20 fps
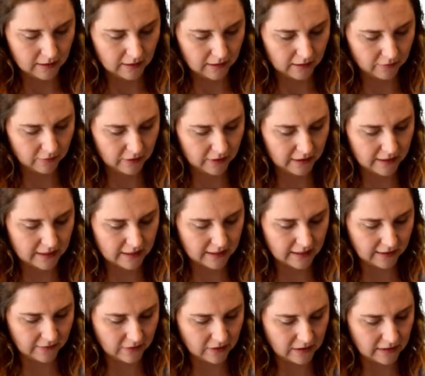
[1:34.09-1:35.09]
Really didn't
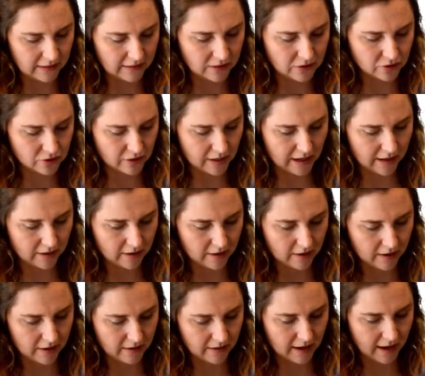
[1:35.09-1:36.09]
even need the
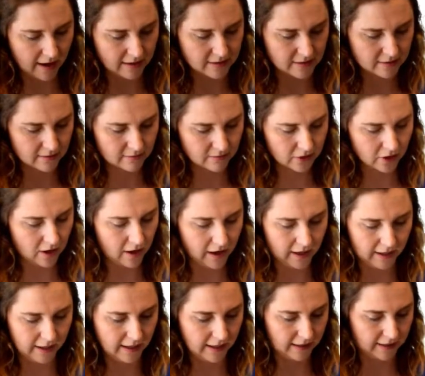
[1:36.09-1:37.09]
strainer. It hasn't
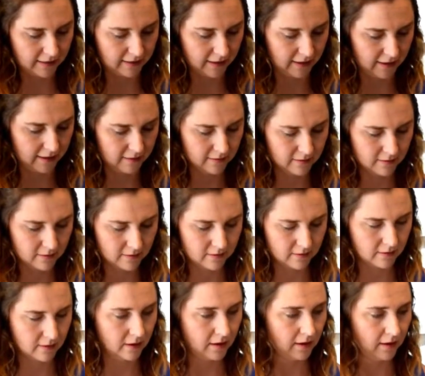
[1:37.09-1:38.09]
caught anything,
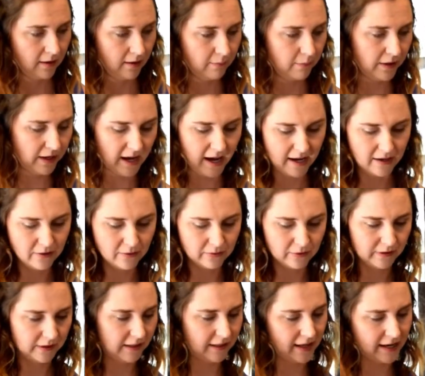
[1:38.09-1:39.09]
but I don't
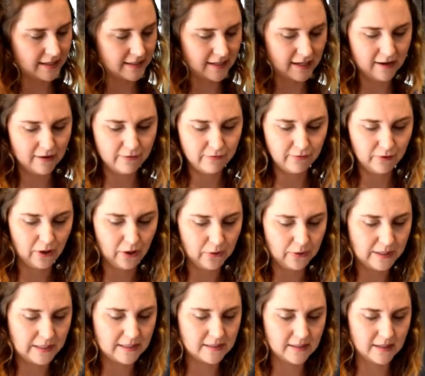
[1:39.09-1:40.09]
really like to get
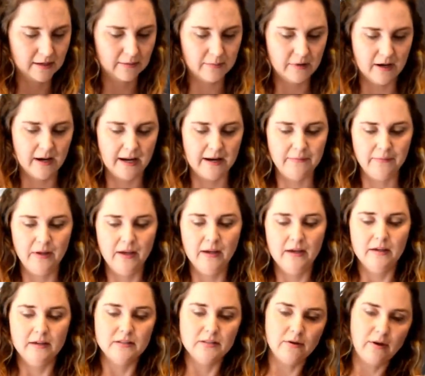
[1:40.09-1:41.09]
floaties in mine.
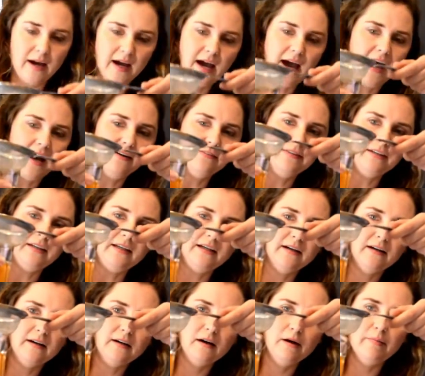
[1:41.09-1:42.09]
So I have
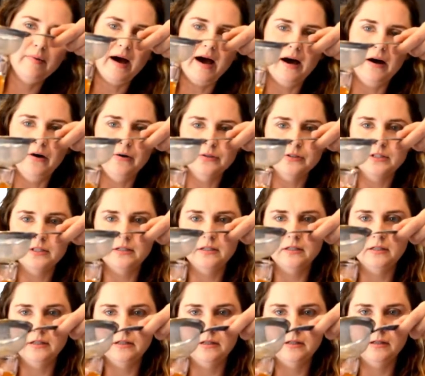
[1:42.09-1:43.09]
here about
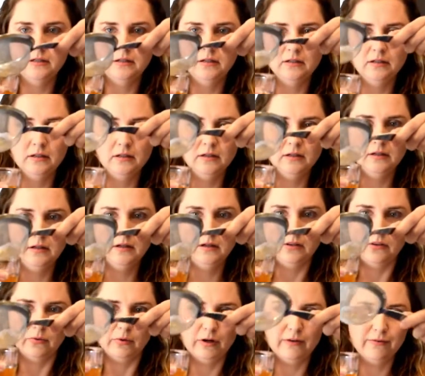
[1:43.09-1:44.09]

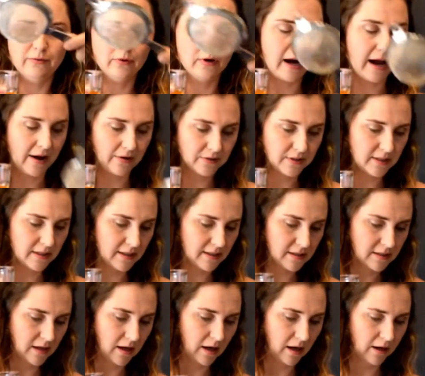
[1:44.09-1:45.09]
3 or 4
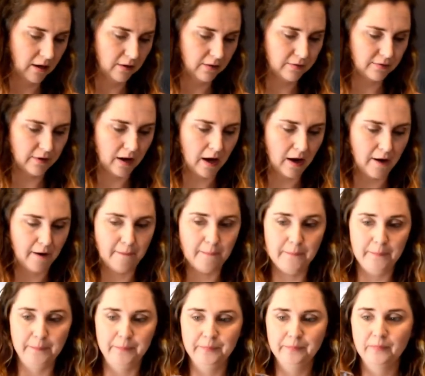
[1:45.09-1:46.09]
ounces of
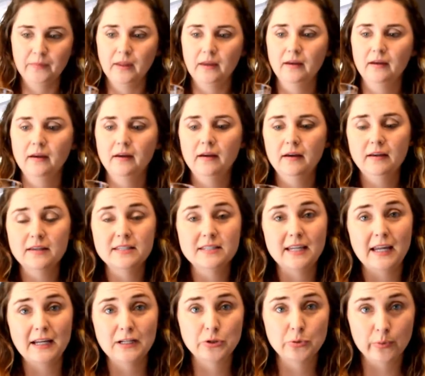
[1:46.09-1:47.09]

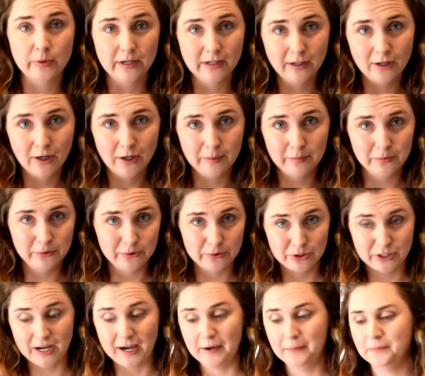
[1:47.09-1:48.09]
stage 1
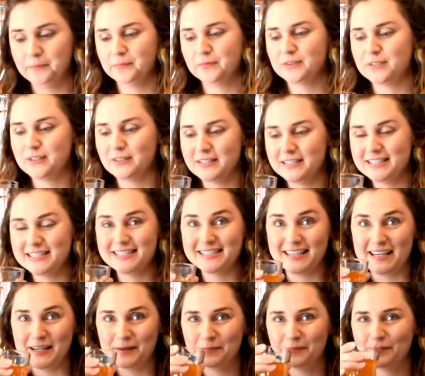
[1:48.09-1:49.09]
kombucha. So let's
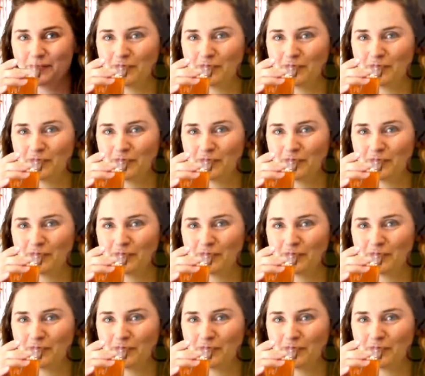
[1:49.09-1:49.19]
see.